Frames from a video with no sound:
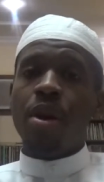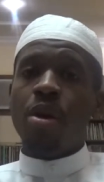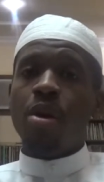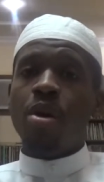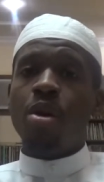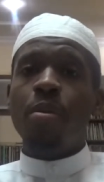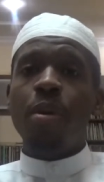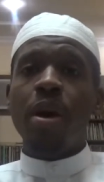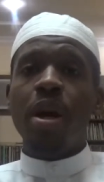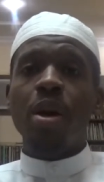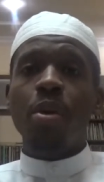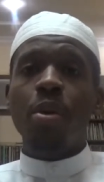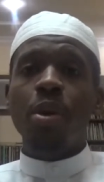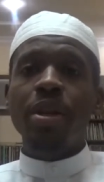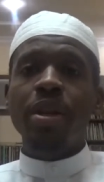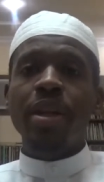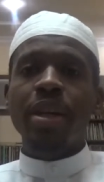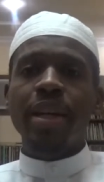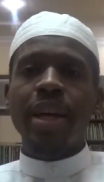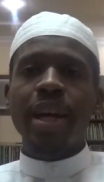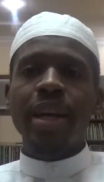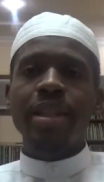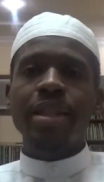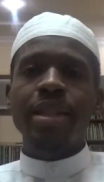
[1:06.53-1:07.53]
No matter what
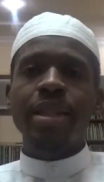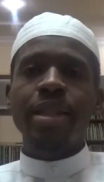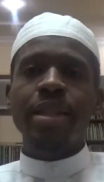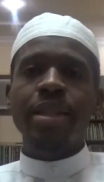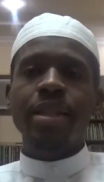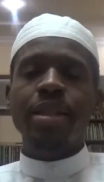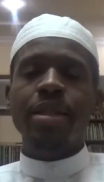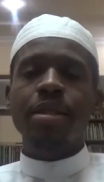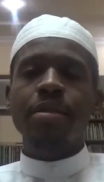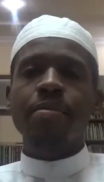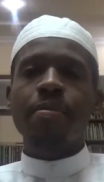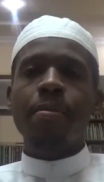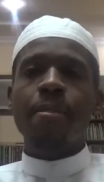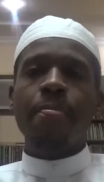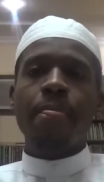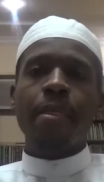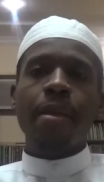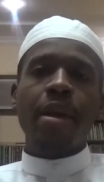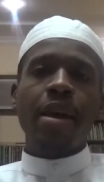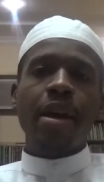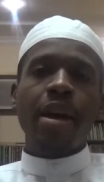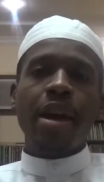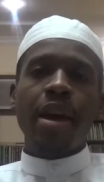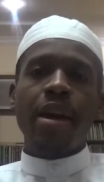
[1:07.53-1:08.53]
the case is,
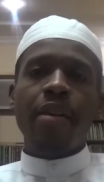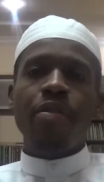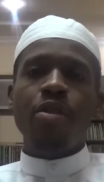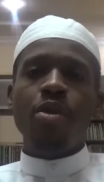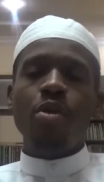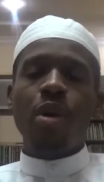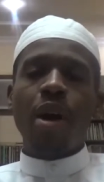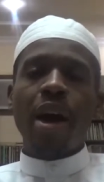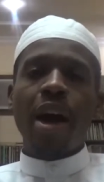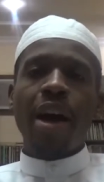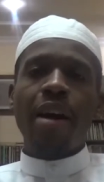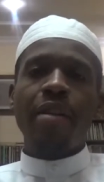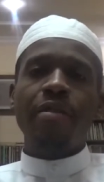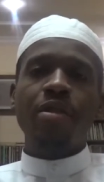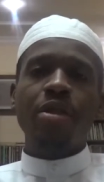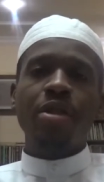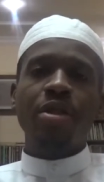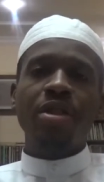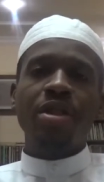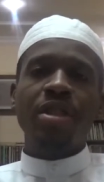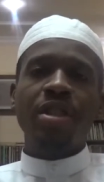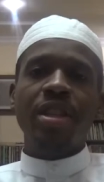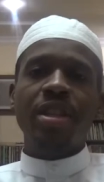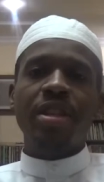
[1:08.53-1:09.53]
if you have
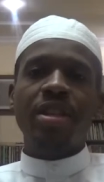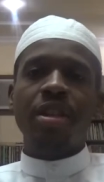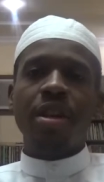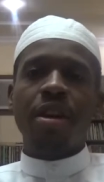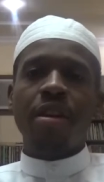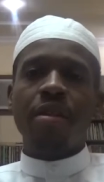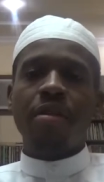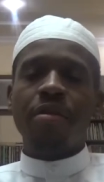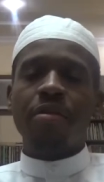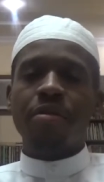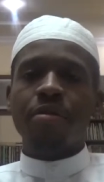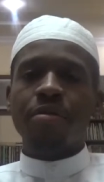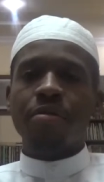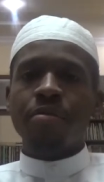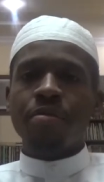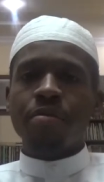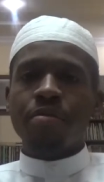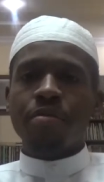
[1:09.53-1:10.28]
your sense of